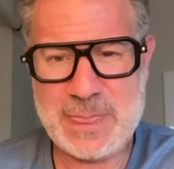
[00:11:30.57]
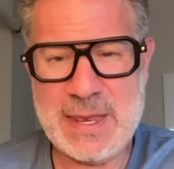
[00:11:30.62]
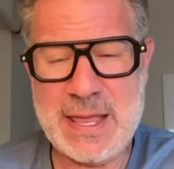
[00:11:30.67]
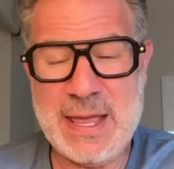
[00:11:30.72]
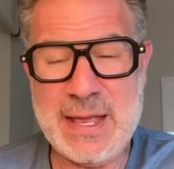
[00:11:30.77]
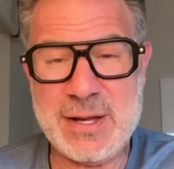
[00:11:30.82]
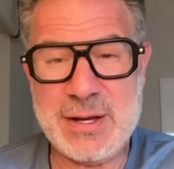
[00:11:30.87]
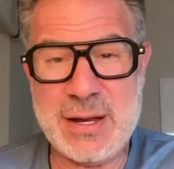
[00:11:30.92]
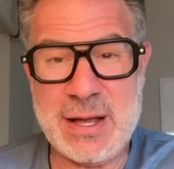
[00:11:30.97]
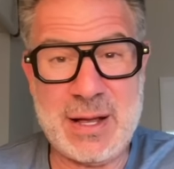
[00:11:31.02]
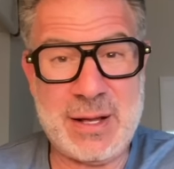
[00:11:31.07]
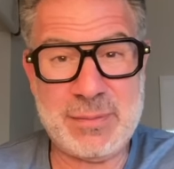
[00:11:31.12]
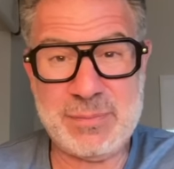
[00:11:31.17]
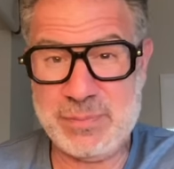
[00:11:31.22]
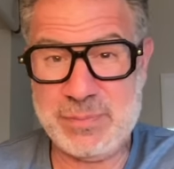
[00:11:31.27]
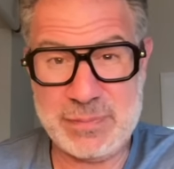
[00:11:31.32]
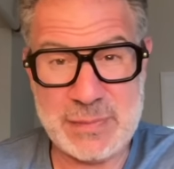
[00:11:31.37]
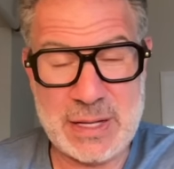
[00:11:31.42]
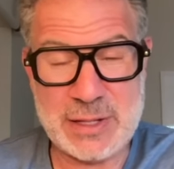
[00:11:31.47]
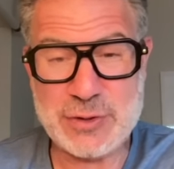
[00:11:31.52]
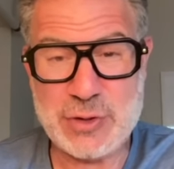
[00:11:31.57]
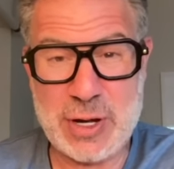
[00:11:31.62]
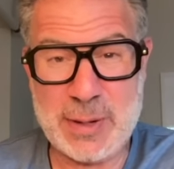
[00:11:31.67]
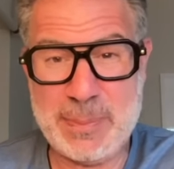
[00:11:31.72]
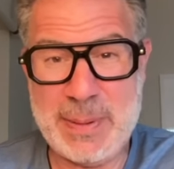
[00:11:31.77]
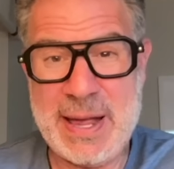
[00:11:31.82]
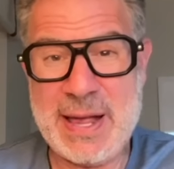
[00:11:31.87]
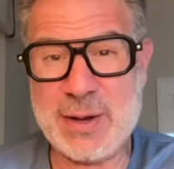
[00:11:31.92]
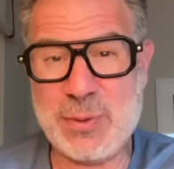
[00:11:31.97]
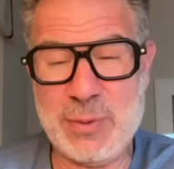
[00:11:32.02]
And I'll talk
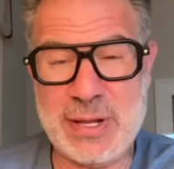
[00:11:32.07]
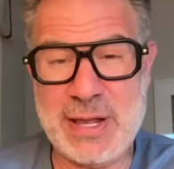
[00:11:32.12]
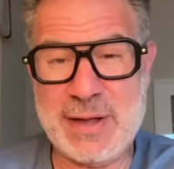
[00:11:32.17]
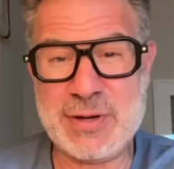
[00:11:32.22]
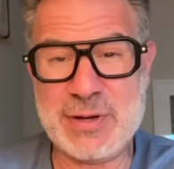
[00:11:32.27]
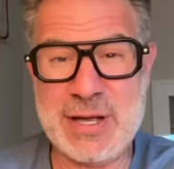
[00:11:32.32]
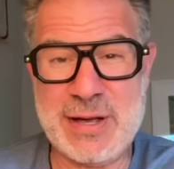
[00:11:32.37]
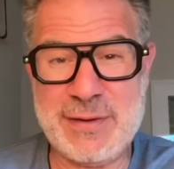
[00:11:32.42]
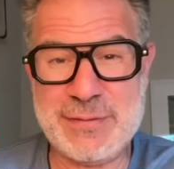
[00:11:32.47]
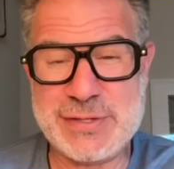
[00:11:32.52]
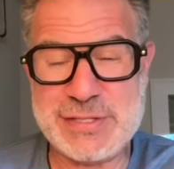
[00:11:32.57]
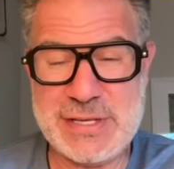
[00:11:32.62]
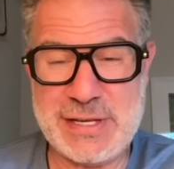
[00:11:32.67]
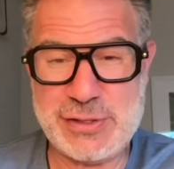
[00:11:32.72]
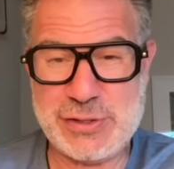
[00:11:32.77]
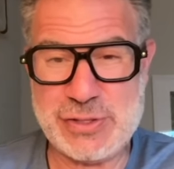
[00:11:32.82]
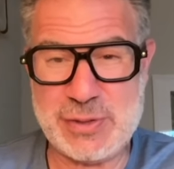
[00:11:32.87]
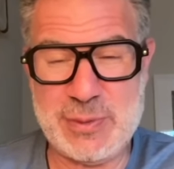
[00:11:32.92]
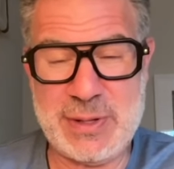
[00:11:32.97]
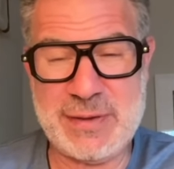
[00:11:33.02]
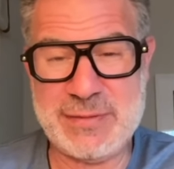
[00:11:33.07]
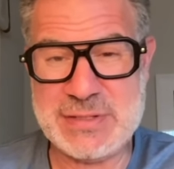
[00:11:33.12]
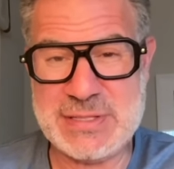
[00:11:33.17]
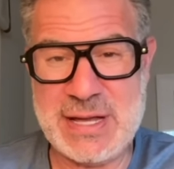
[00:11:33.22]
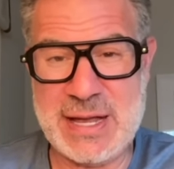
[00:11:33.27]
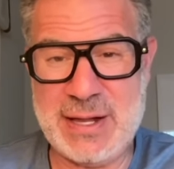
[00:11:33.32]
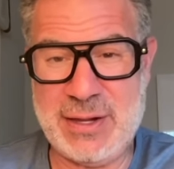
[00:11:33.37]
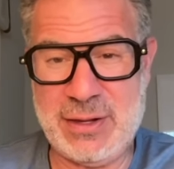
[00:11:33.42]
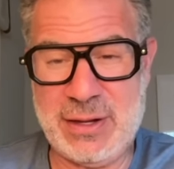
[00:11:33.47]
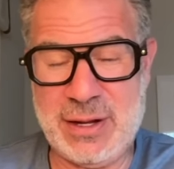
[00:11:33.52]
back. We'll have a conversation. We'll have a
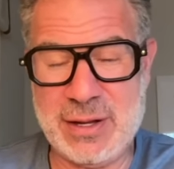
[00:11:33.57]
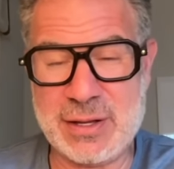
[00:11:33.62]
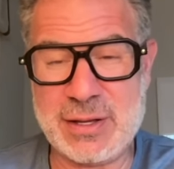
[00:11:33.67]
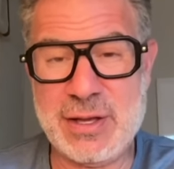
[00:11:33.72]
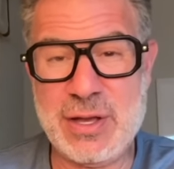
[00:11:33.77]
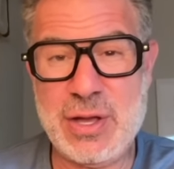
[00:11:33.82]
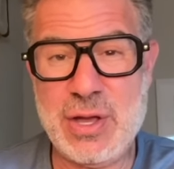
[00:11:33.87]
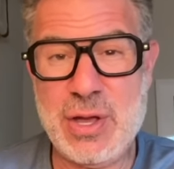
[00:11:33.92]
dialogue.